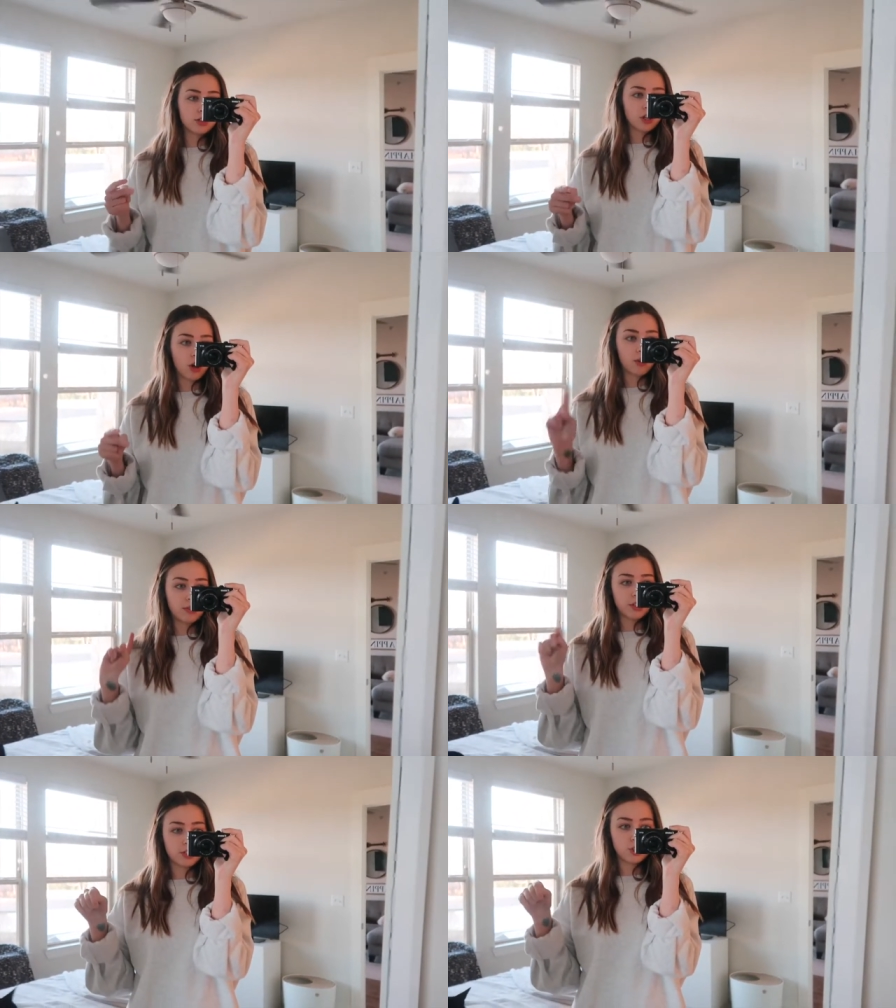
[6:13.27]
So
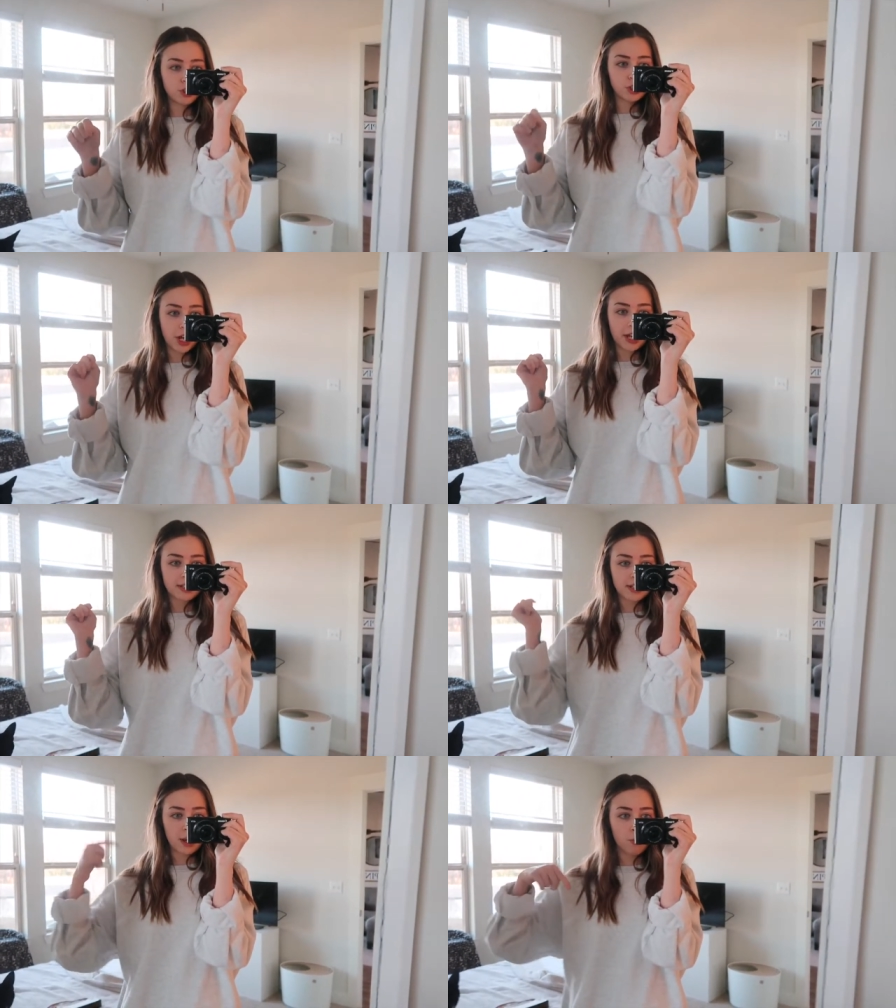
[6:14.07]
this is your
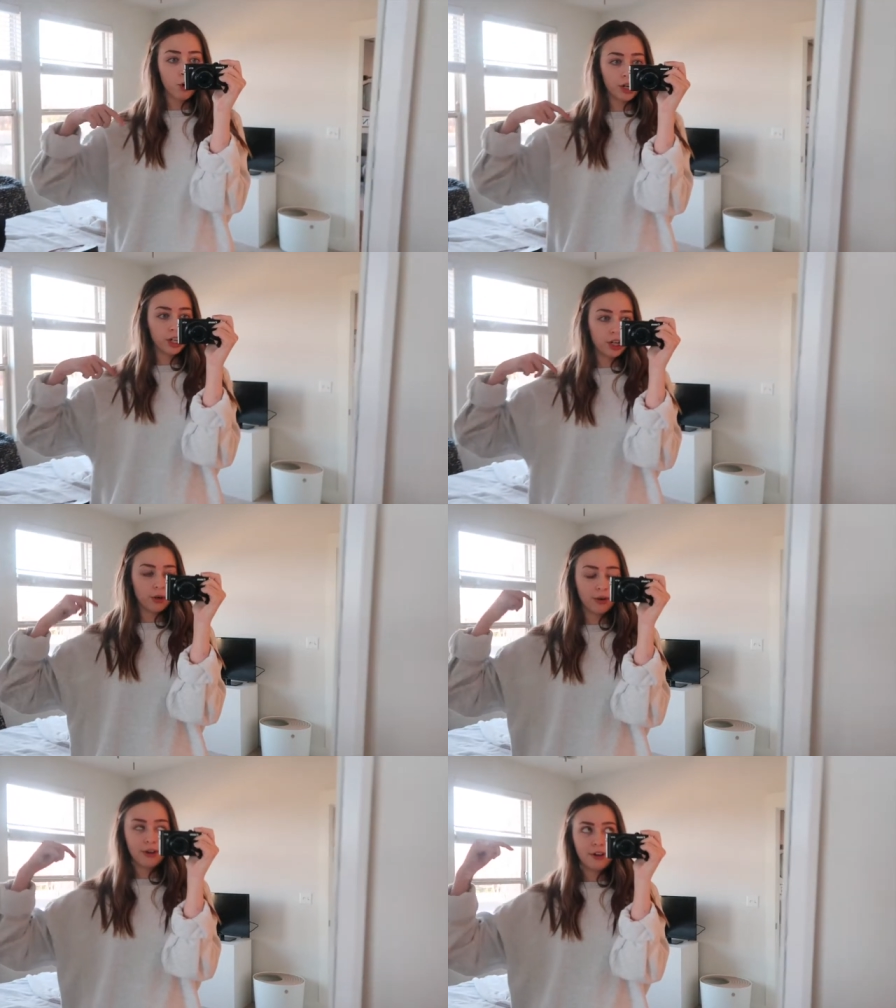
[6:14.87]
chance. I'm warning you.